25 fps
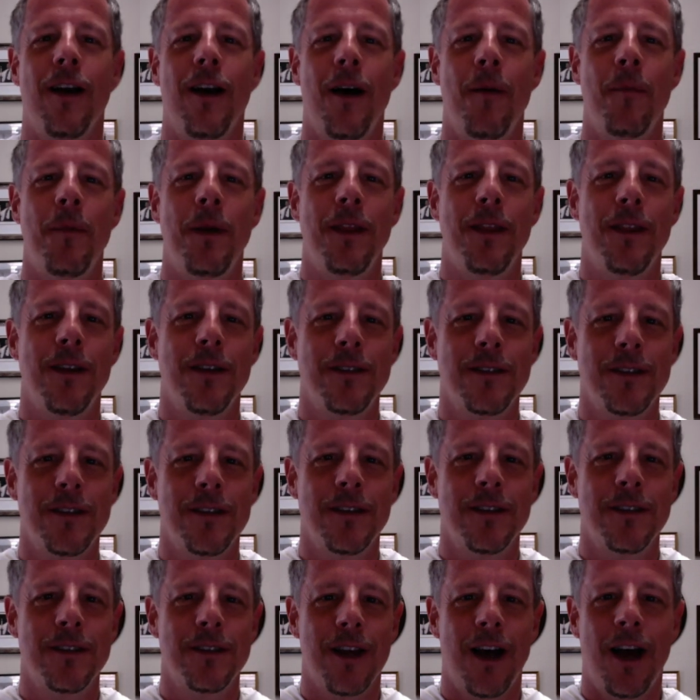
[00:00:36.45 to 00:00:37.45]
I mean,
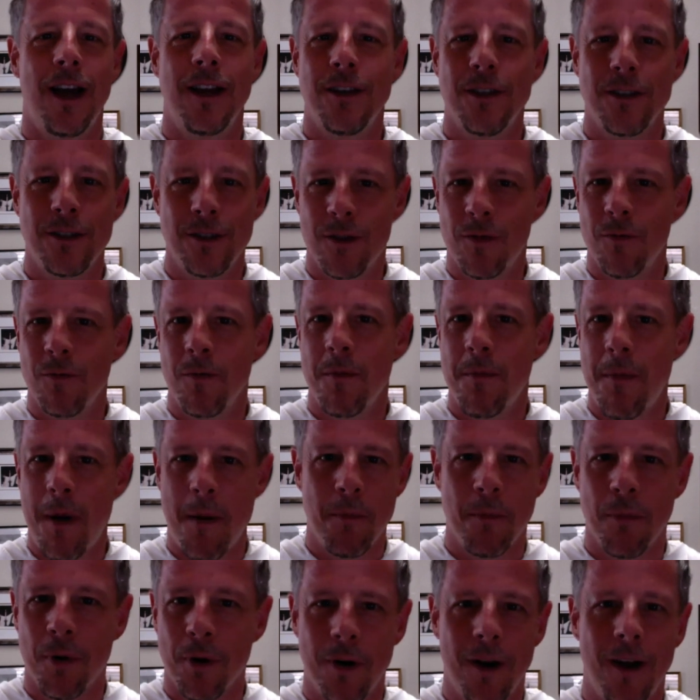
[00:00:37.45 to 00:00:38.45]
I just don't
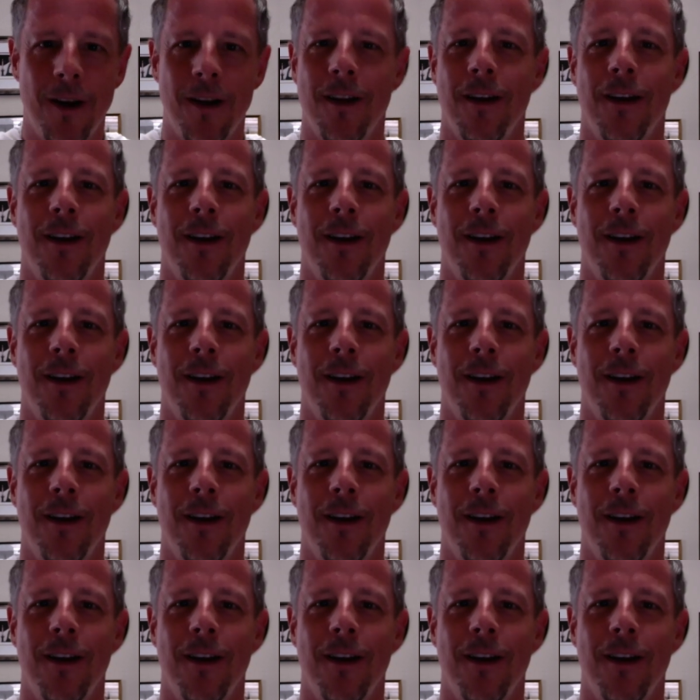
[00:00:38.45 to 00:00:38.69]
remember it